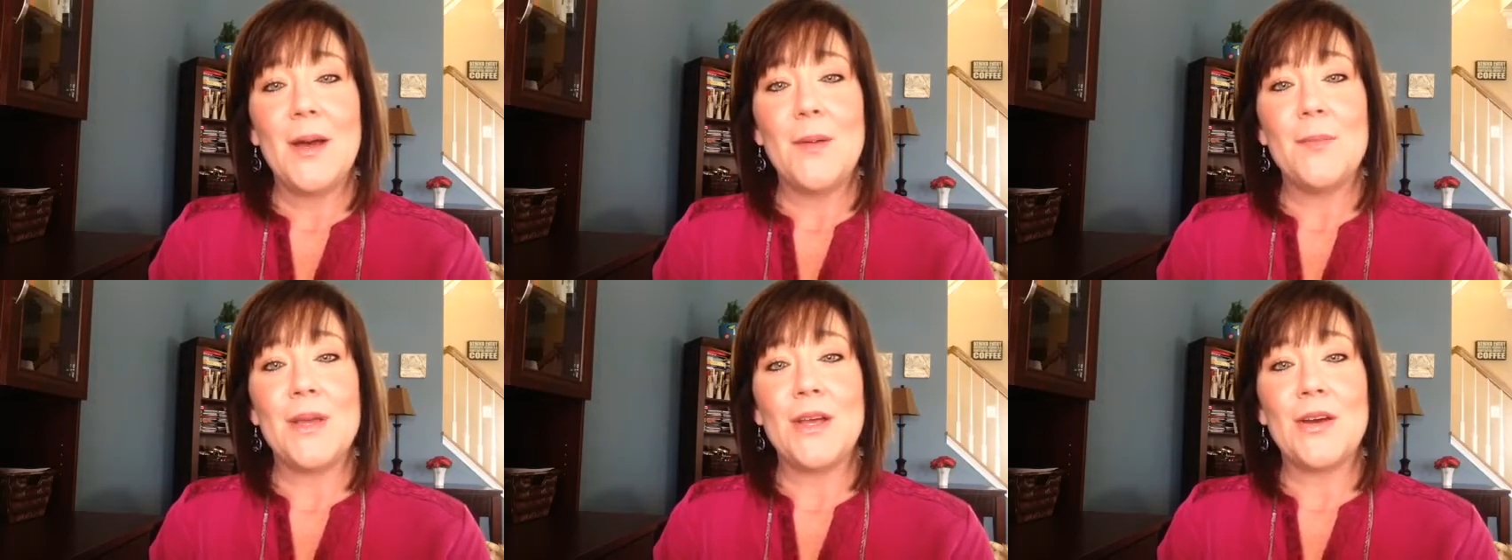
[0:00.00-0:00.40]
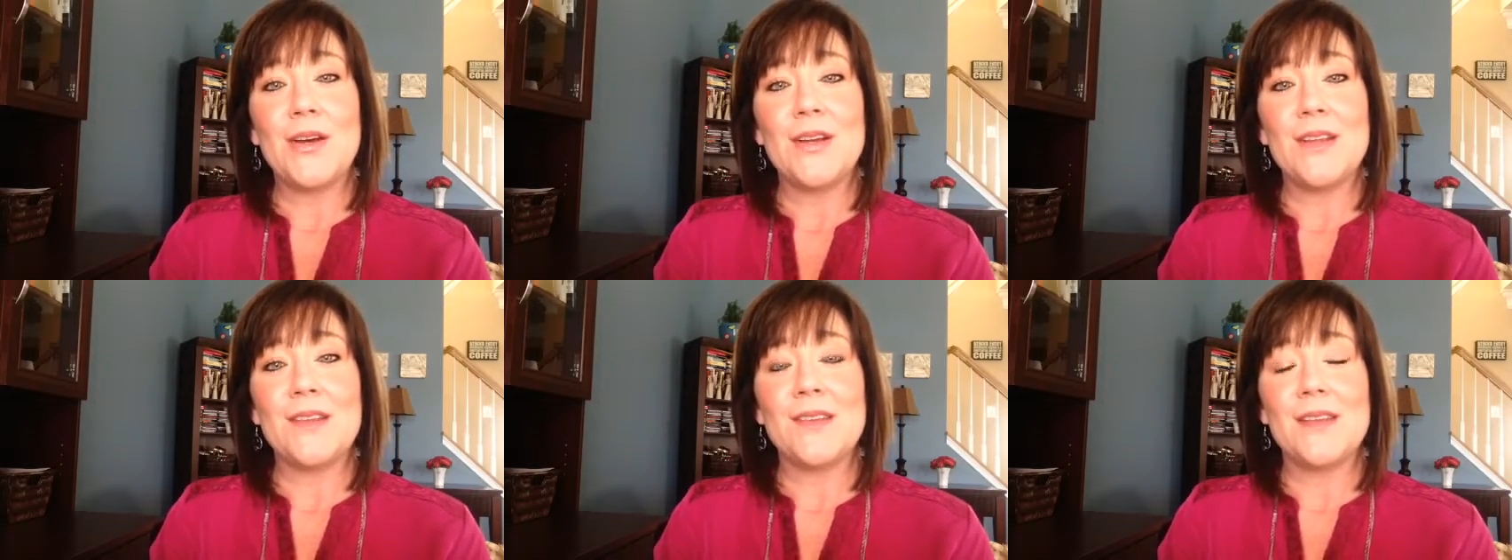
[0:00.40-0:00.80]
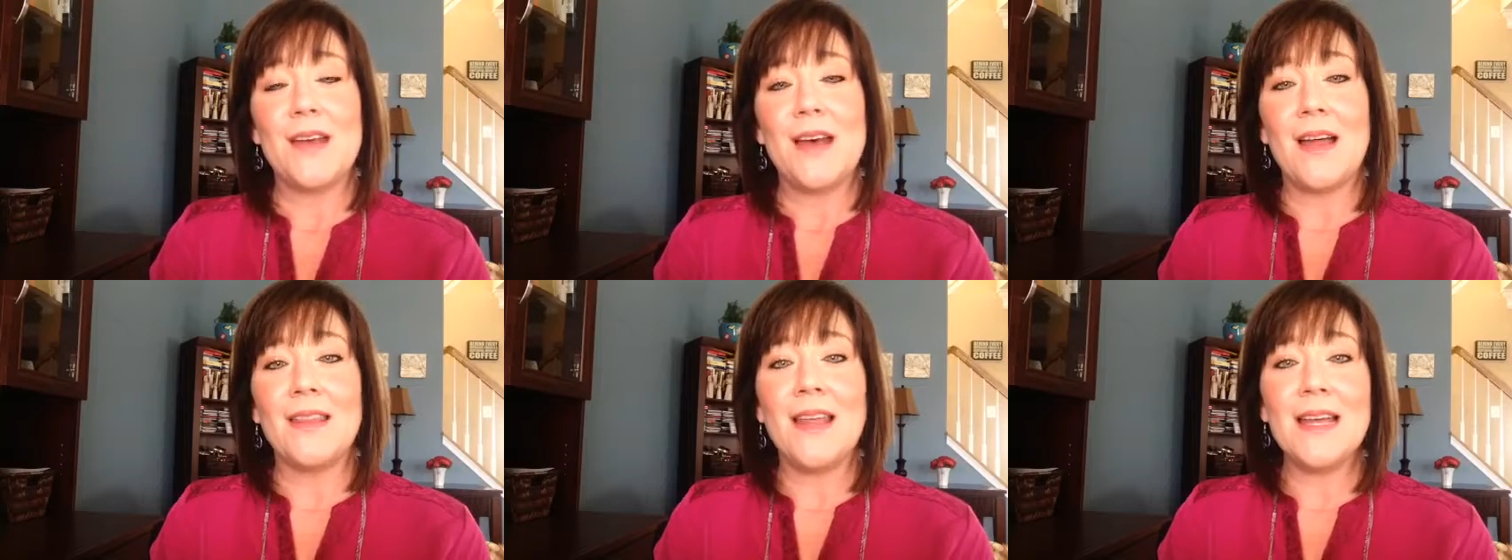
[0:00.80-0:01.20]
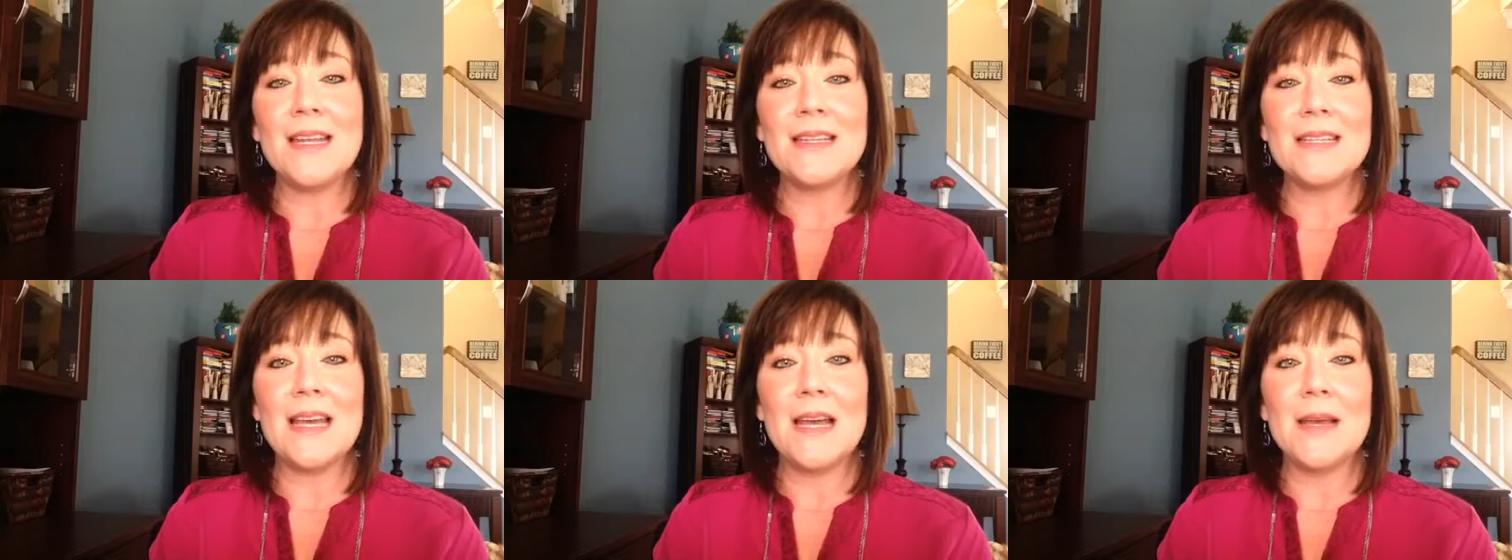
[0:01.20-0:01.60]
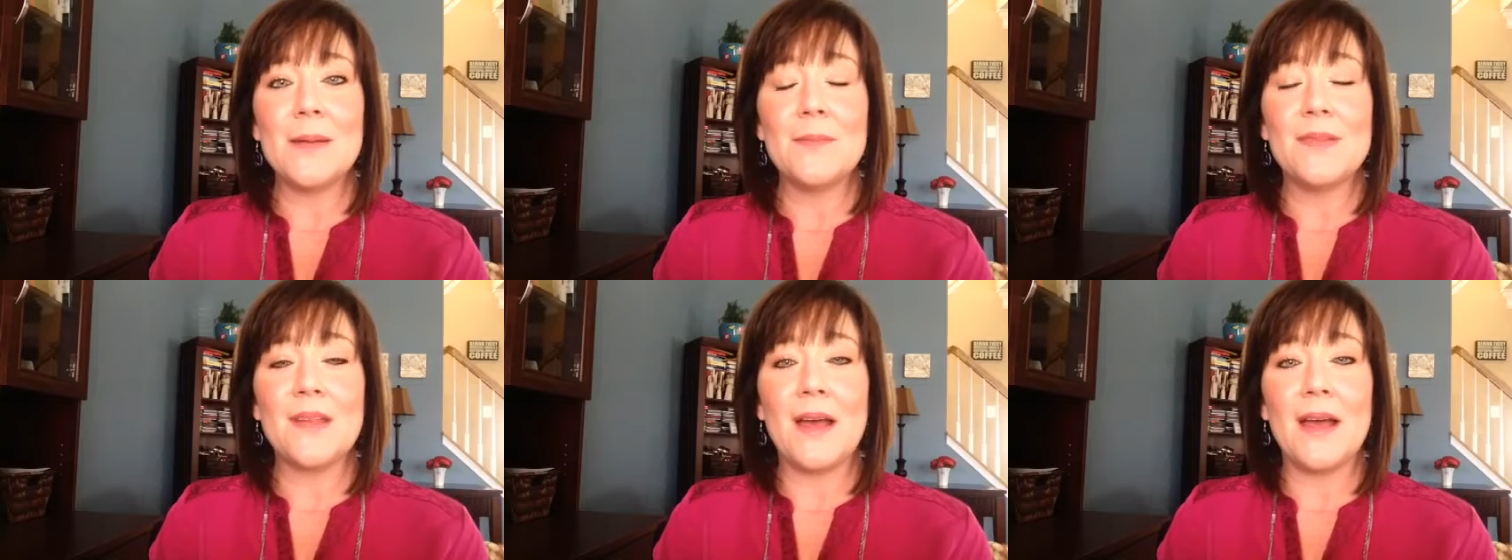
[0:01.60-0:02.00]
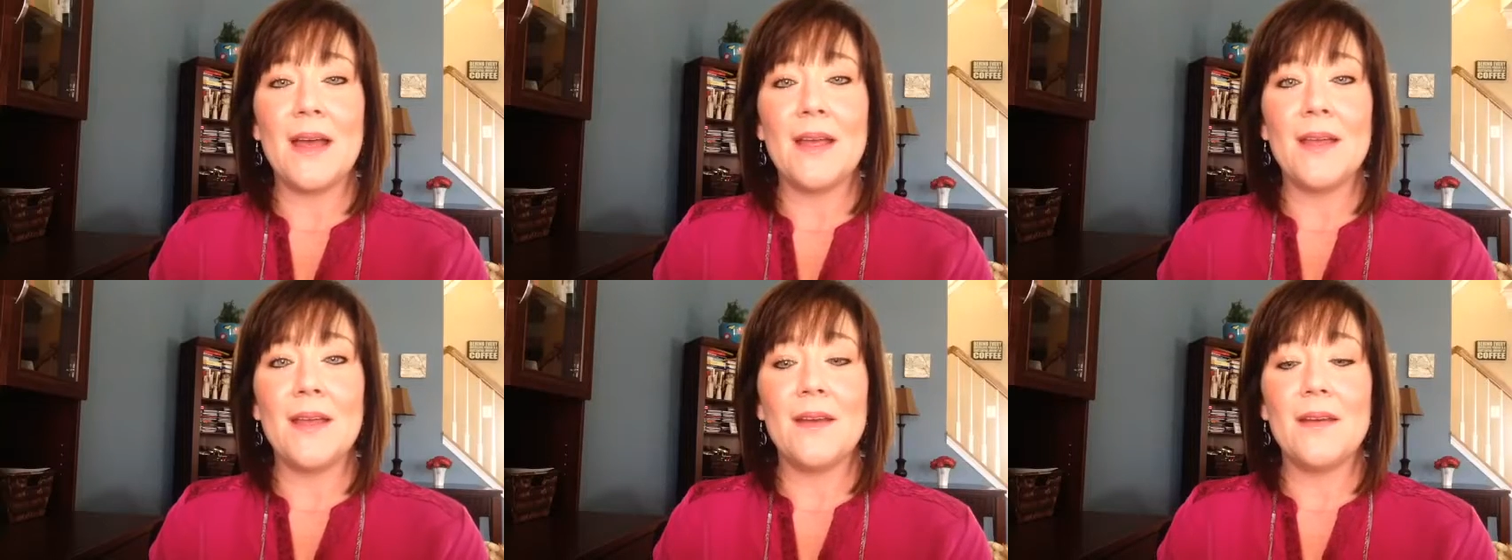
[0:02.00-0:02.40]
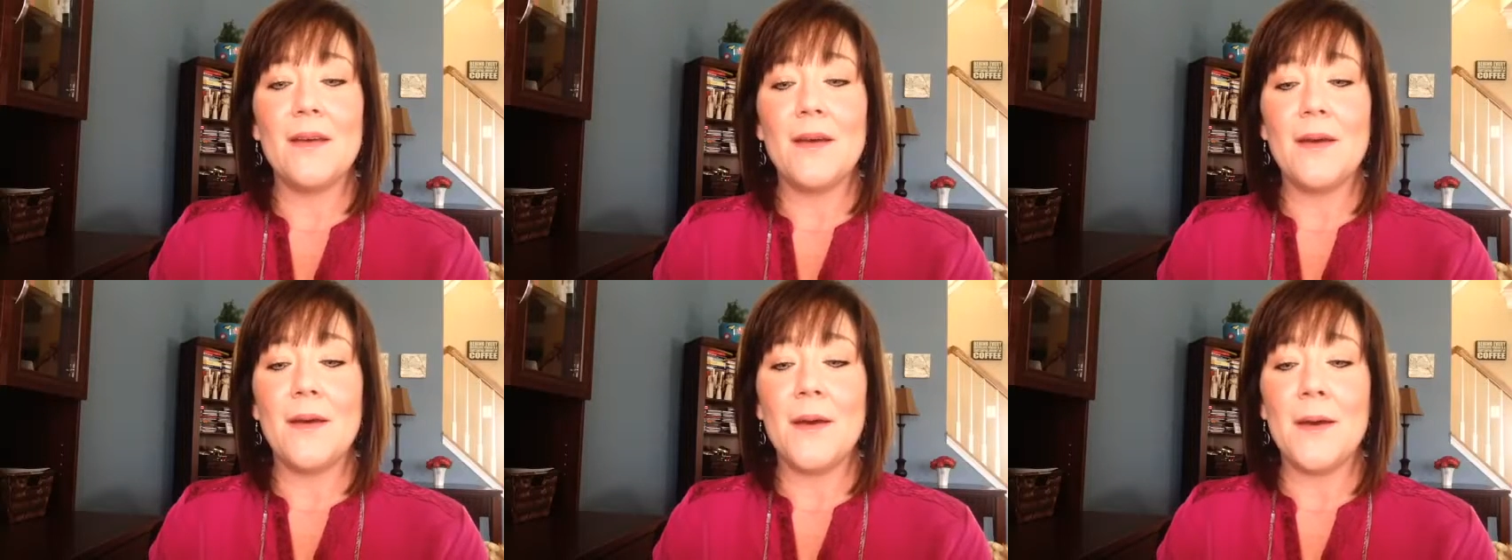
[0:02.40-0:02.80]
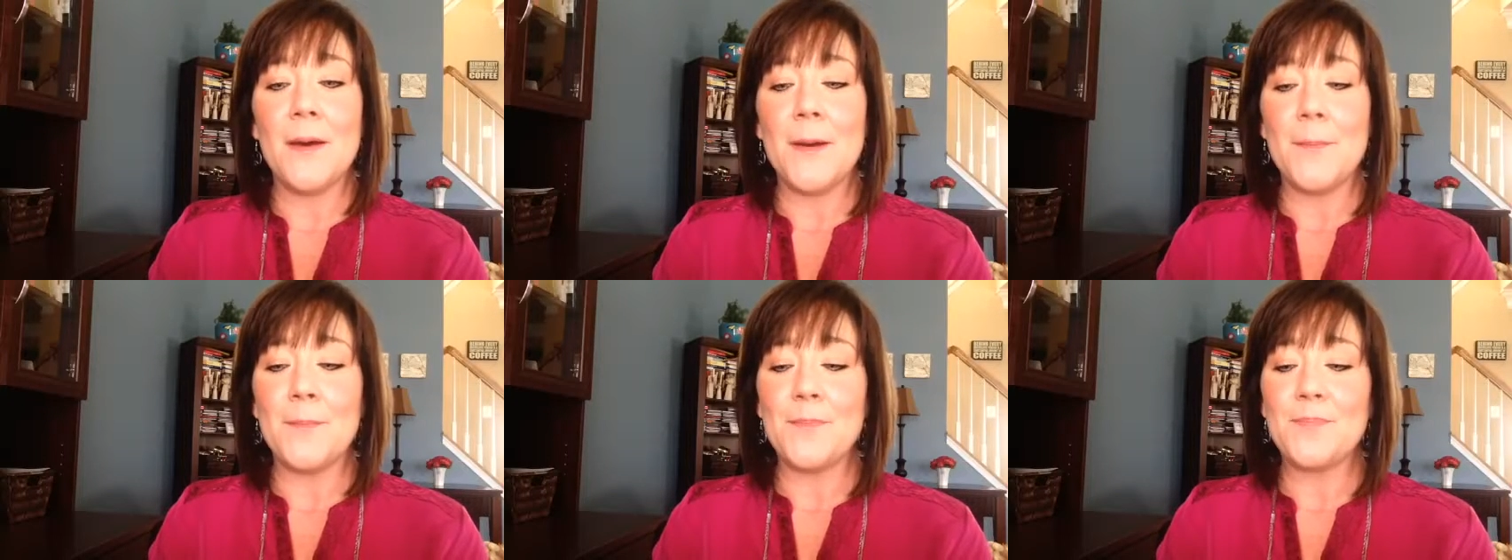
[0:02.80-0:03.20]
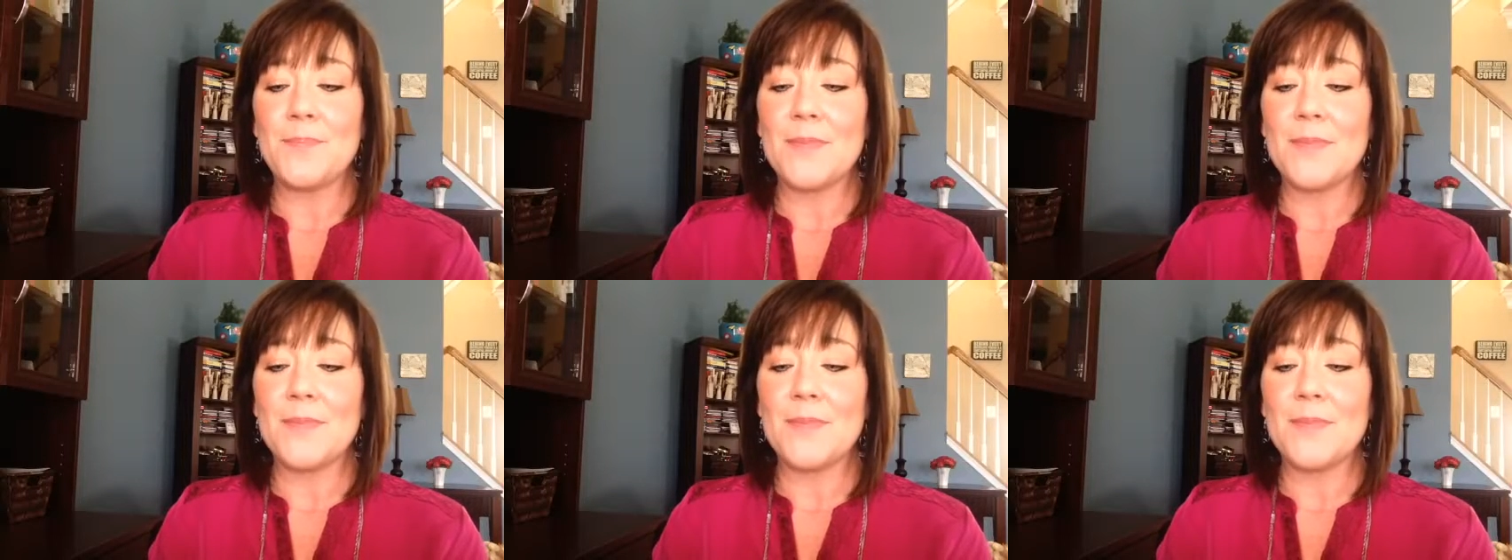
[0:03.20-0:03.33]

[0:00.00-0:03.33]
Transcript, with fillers: because a lot of times I um,